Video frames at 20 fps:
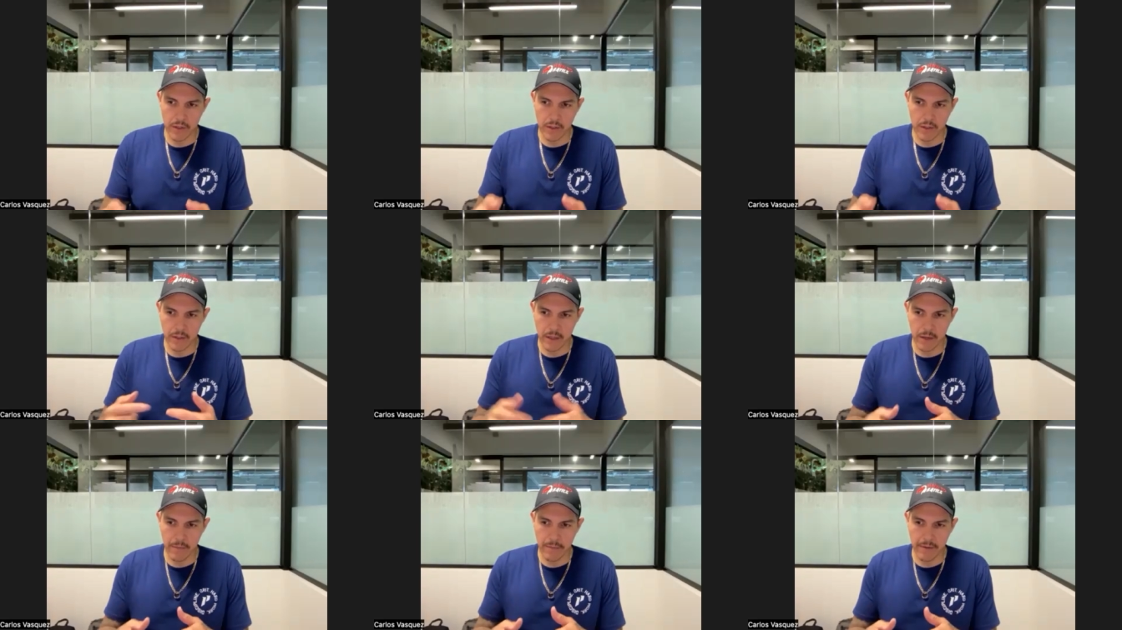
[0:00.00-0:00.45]

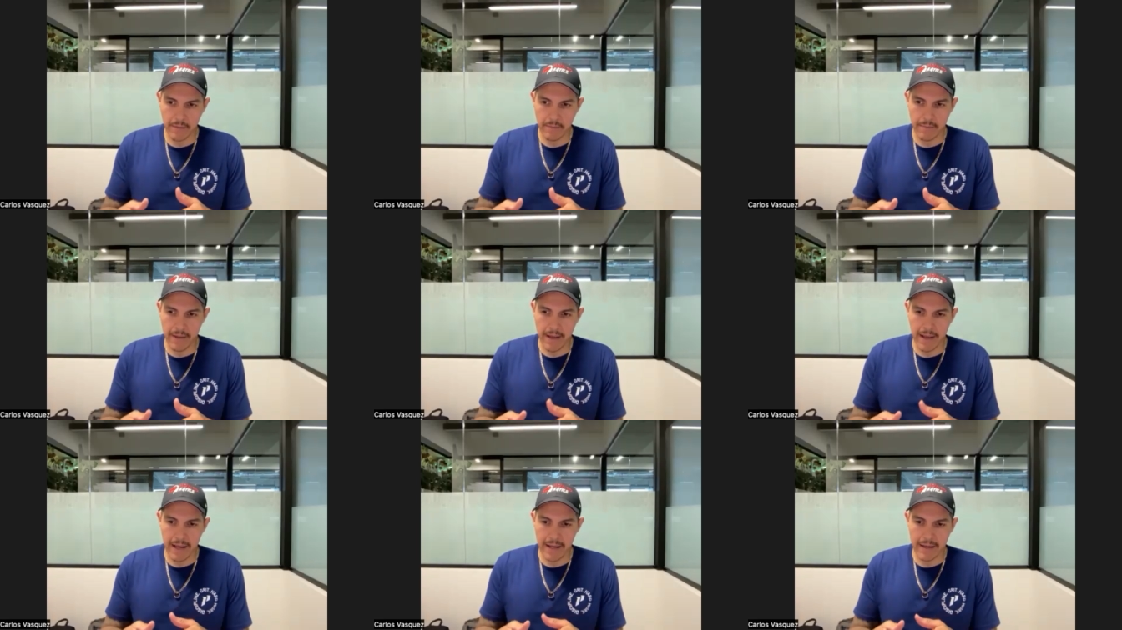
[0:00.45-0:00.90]
coming
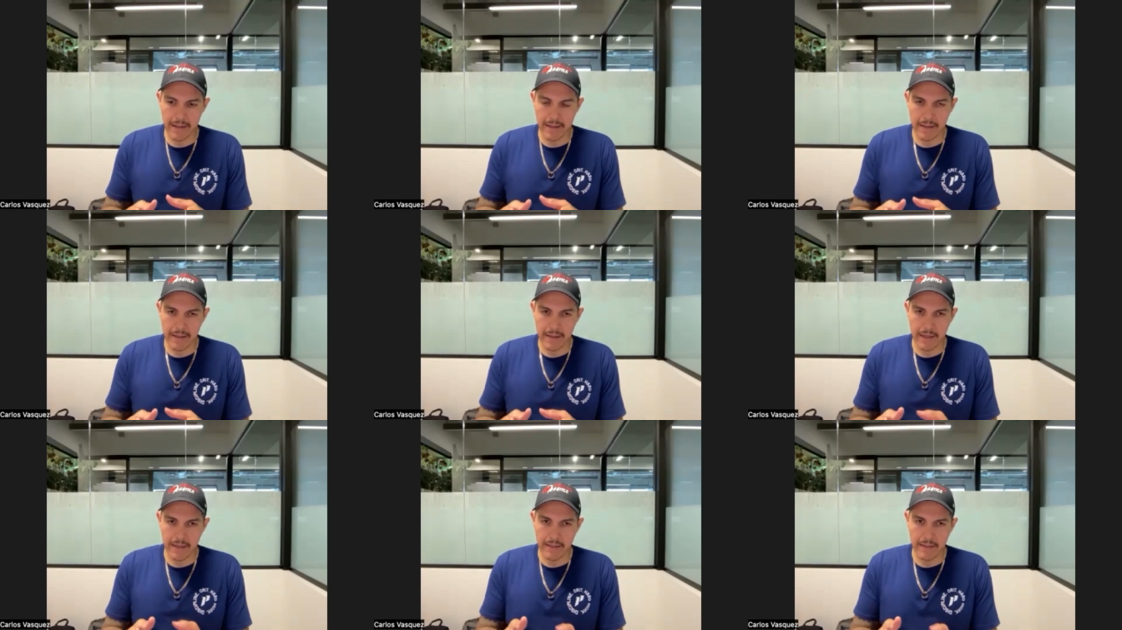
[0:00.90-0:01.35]

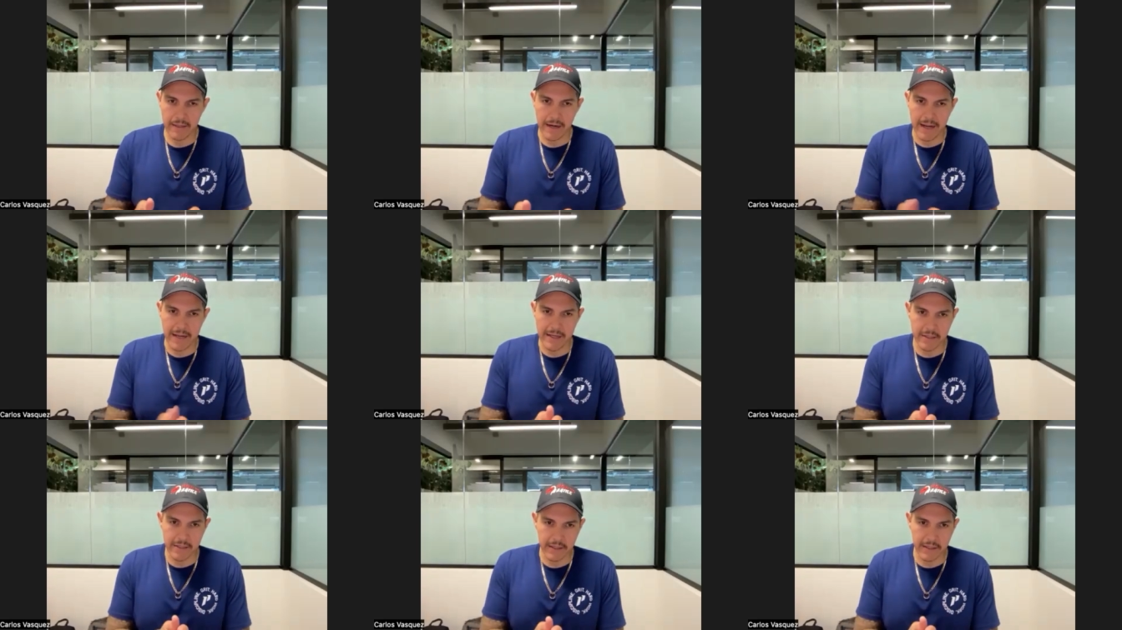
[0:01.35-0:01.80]
back, and then
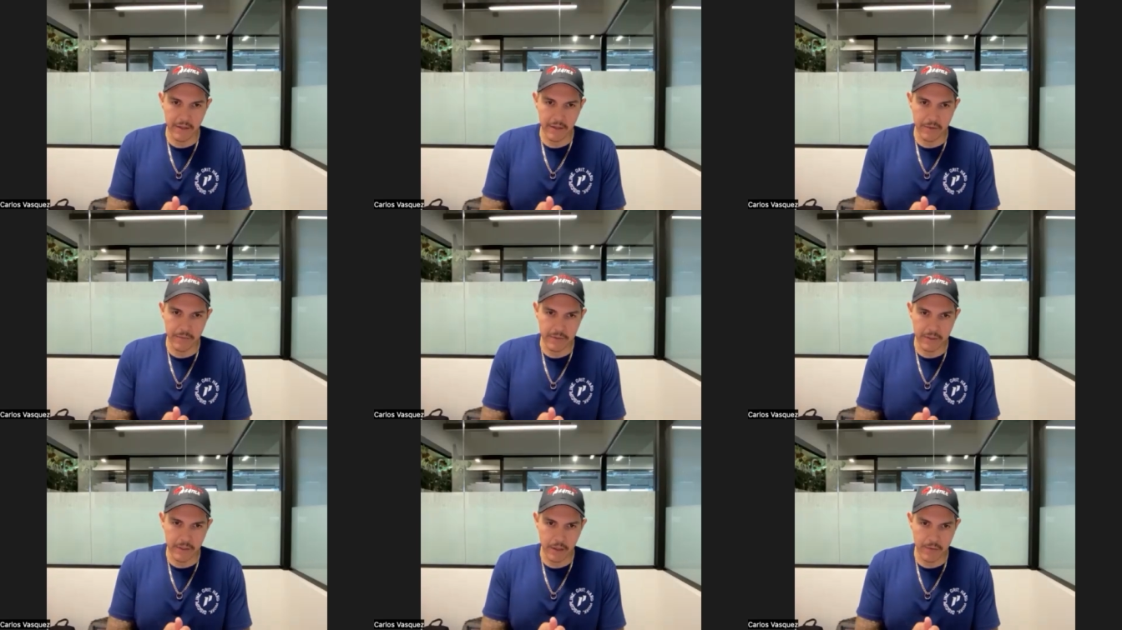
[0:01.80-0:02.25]
isolating
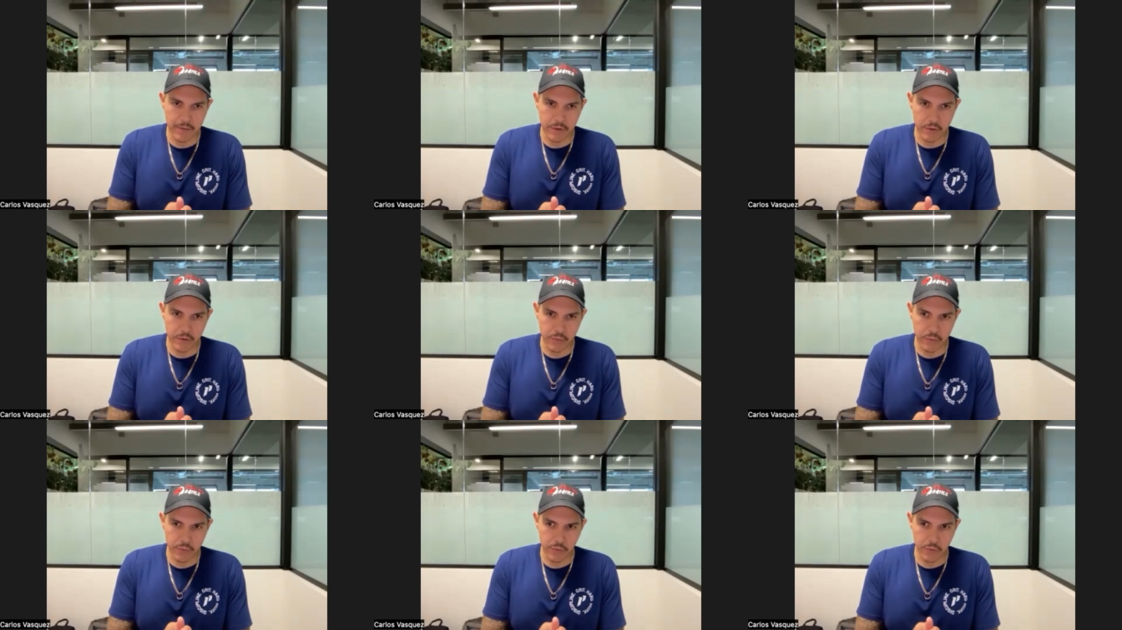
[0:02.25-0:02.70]
themselves
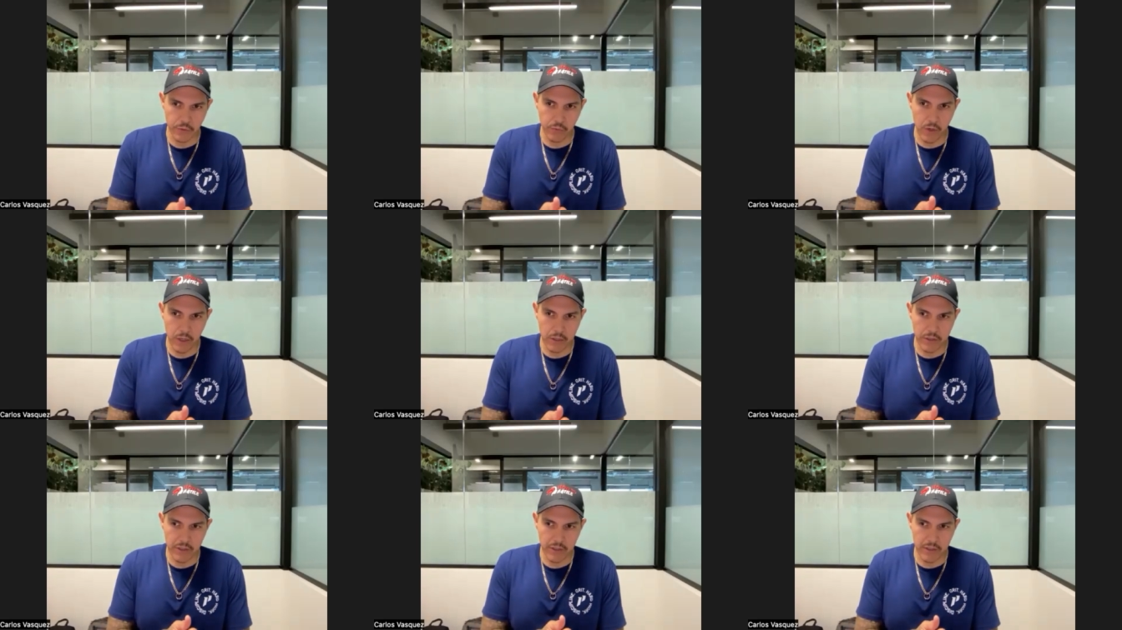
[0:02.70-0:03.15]
in a room
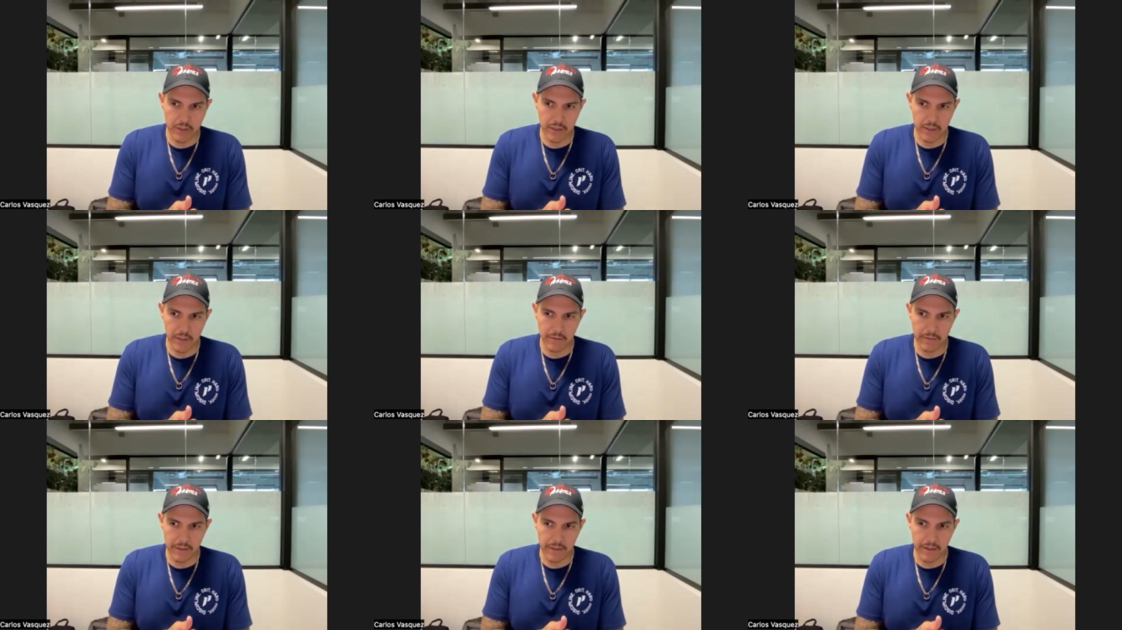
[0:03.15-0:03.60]
watching
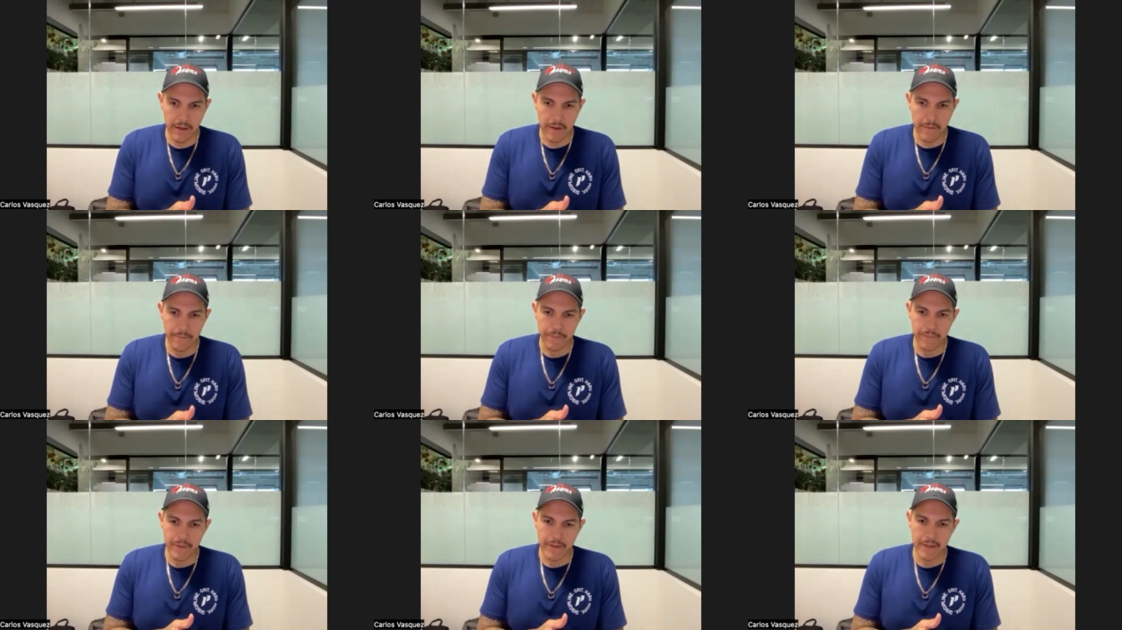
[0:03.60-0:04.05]
TV,
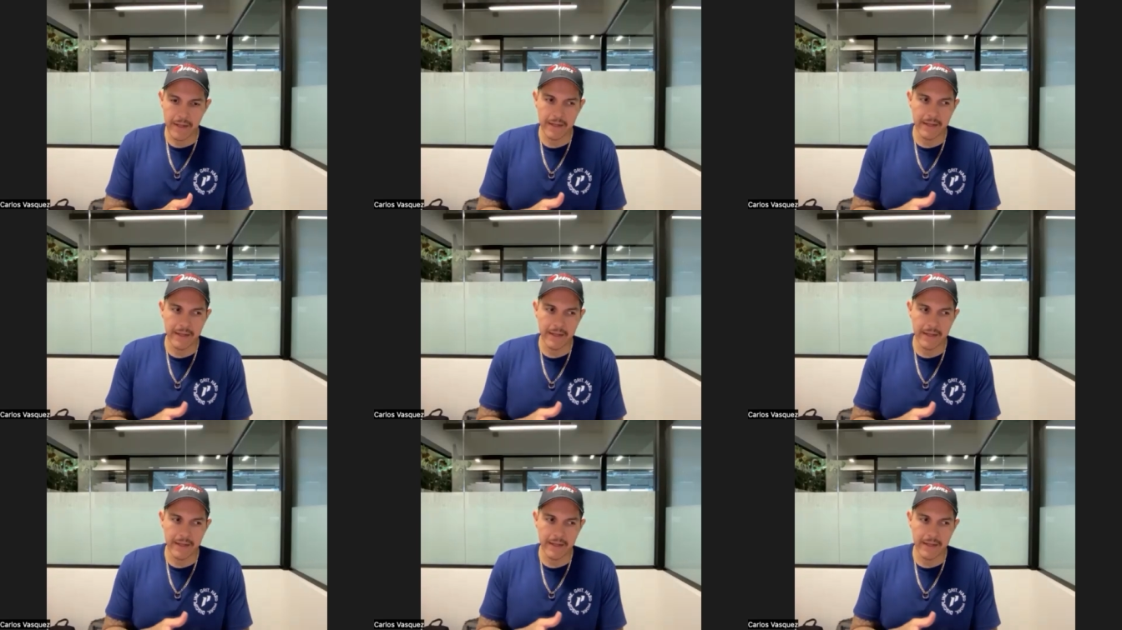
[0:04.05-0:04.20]
yeah.